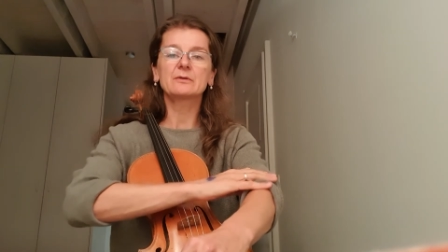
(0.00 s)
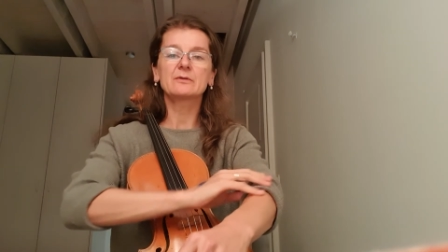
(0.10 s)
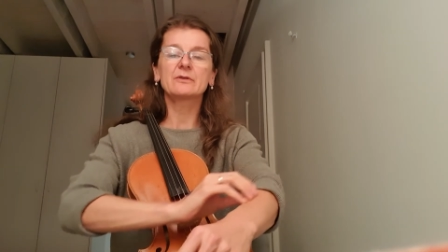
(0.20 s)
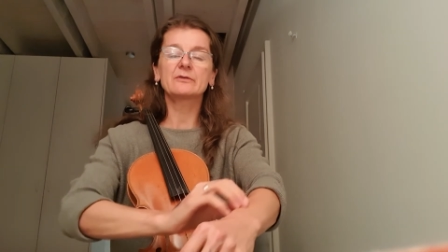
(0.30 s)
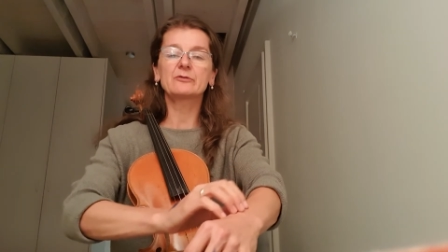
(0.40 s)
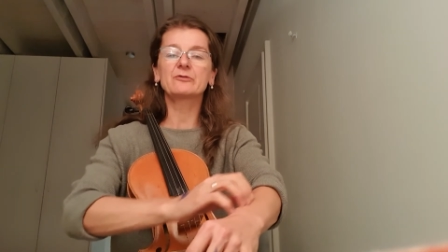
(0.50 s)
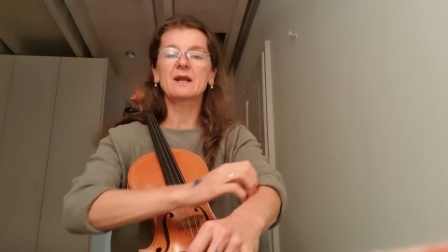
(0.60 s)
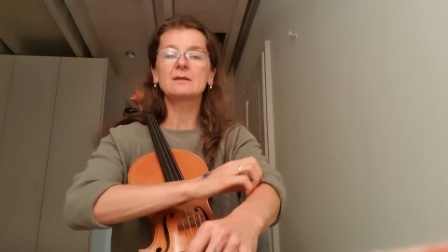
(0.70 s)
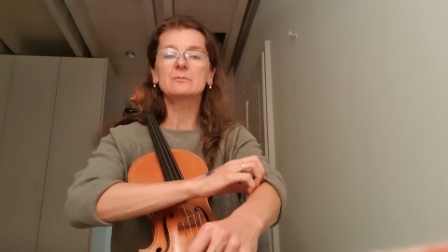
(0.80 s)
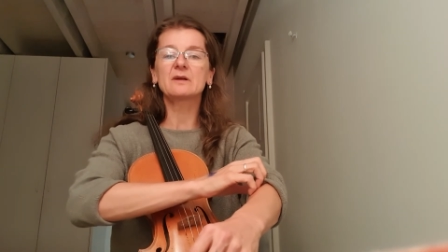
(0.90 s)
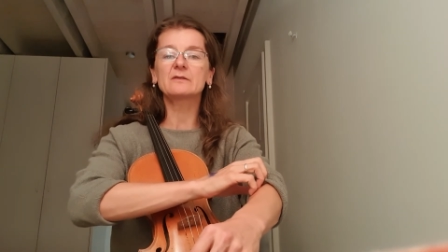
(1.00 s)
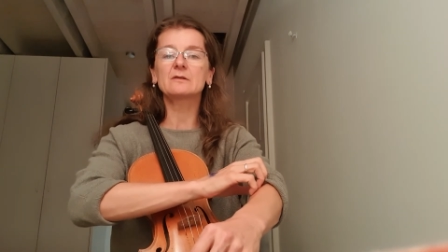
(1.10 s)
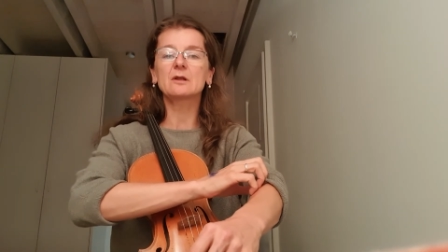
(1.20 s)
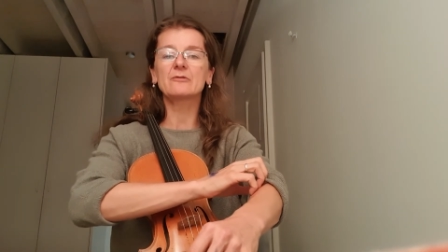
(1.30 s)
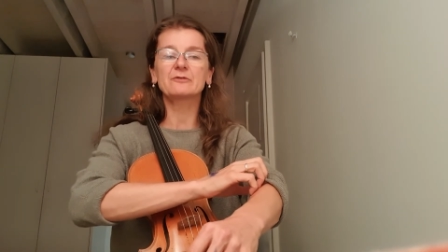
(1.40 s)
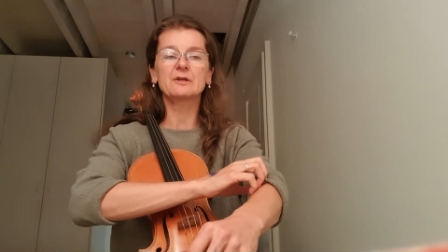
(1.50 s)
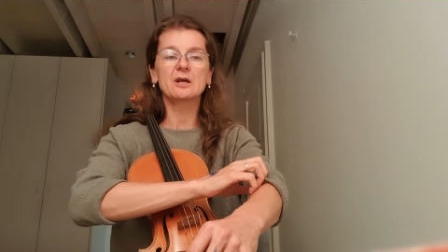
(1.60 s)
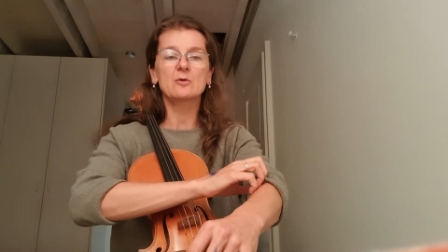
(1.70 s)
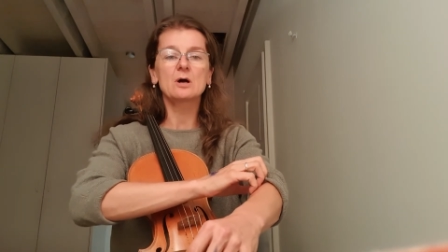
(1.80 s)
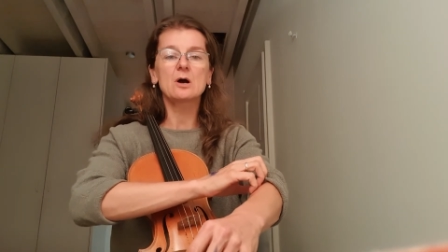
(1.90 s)
this front muscle of the
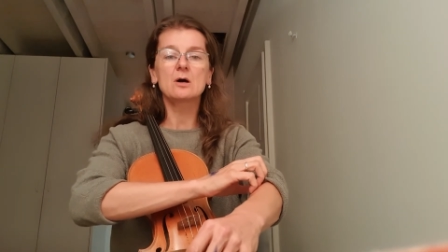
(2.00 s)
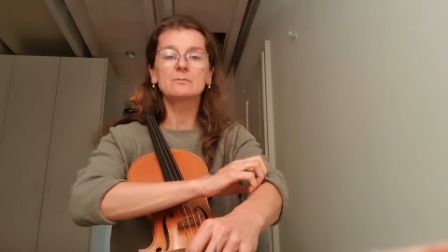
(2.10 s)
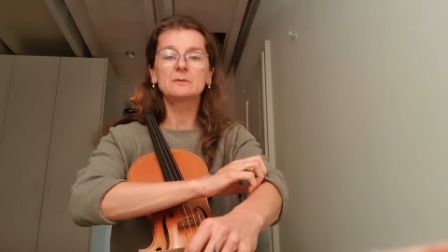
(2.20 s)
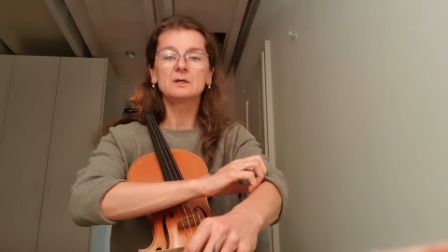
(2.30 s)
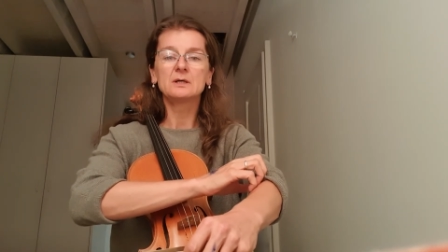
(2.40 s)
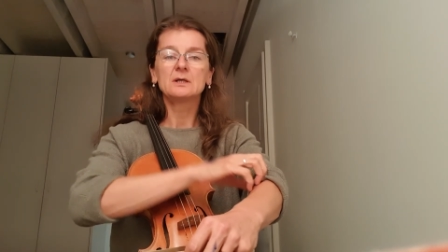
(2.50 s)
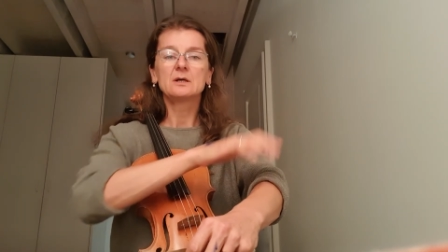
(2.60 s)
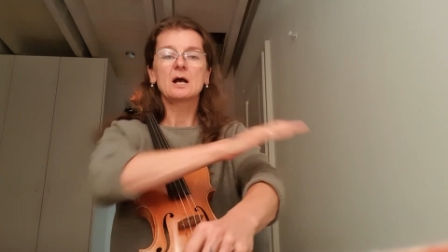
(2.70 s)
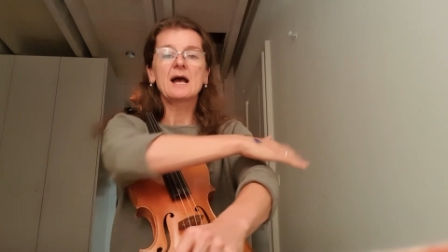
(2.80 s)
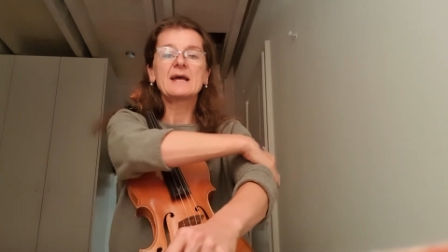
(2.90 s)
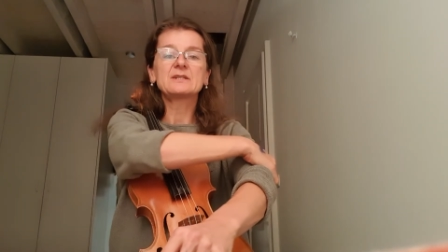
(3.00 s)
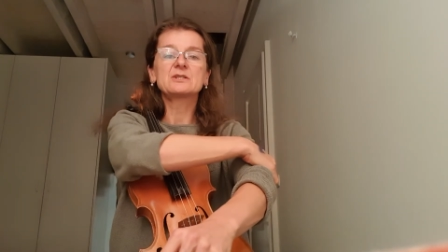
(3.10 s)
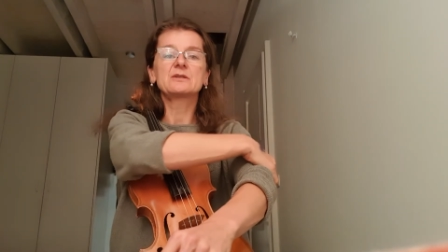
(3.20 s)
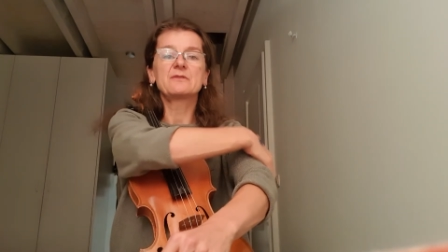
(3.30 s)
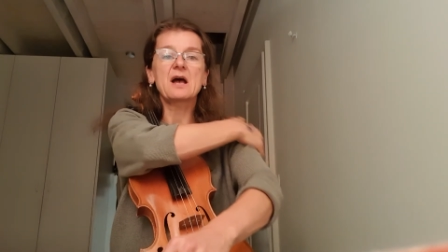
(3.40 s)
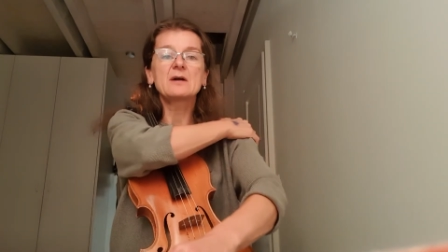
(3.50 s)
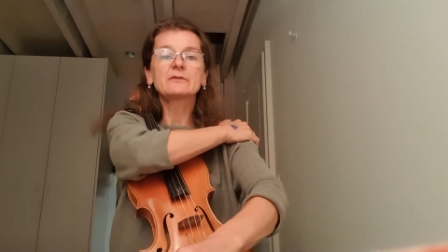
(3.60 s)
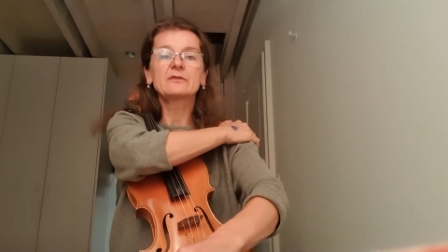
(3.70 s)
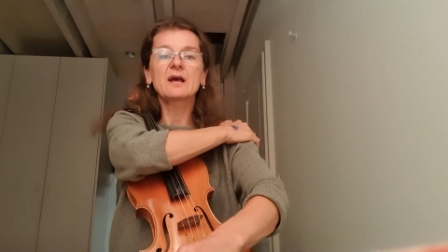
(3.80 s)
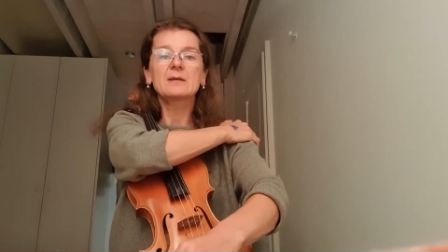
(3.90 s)
lower arm and the
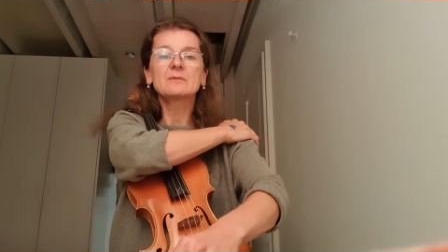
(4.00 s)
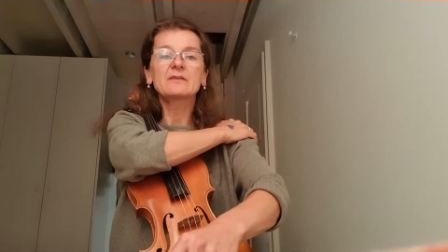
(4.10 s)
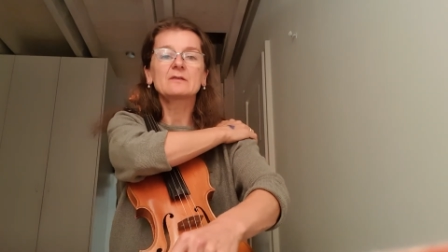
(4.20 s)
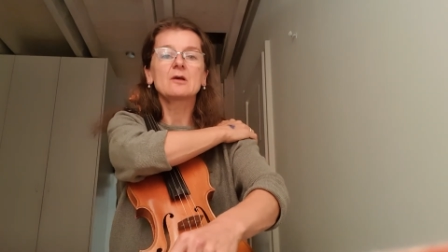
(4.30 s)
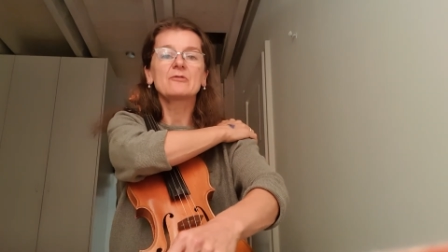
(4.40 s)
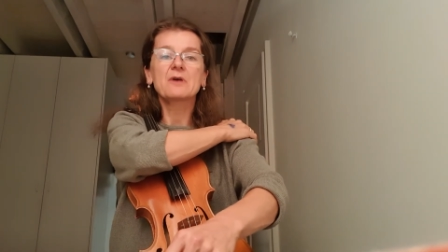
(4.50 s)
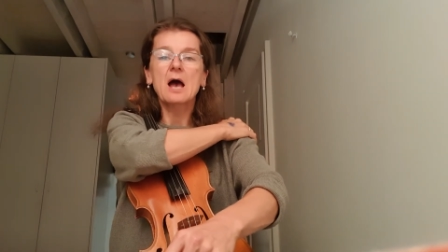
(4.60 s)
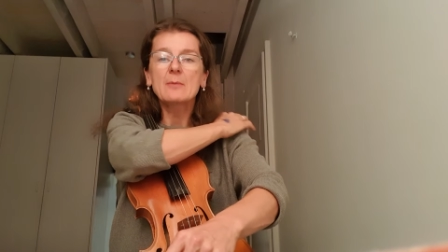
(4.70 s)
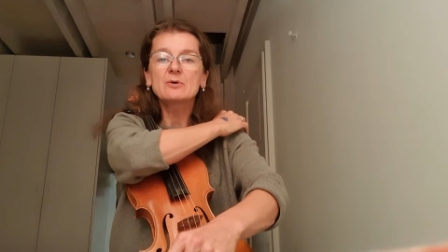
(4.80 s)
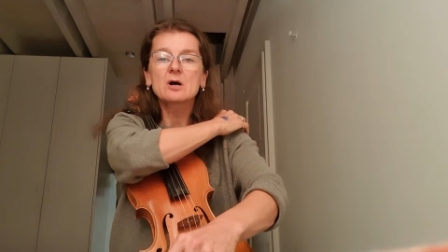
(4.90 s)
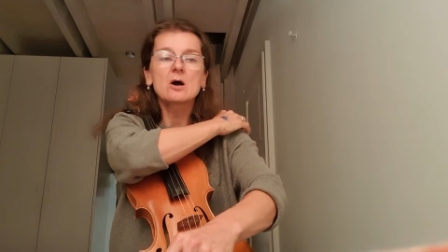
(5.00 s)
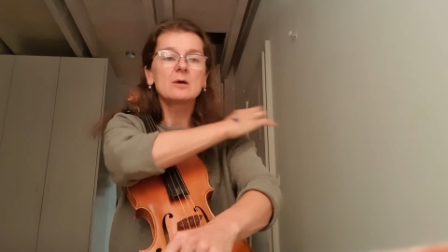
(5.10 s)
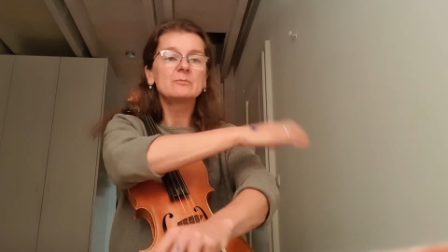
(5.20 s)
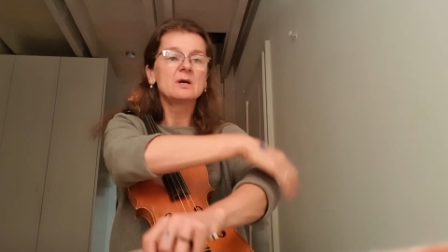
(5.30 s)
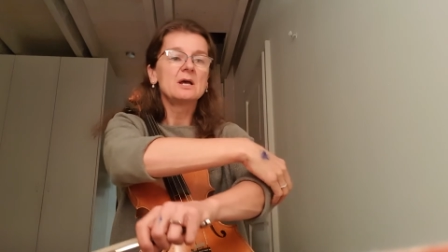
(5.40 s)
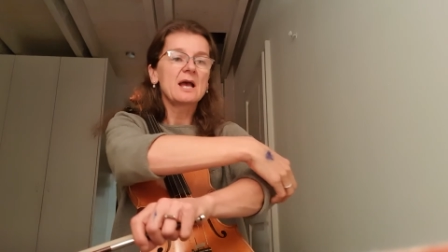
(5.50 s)
outside muscle of the upper arm.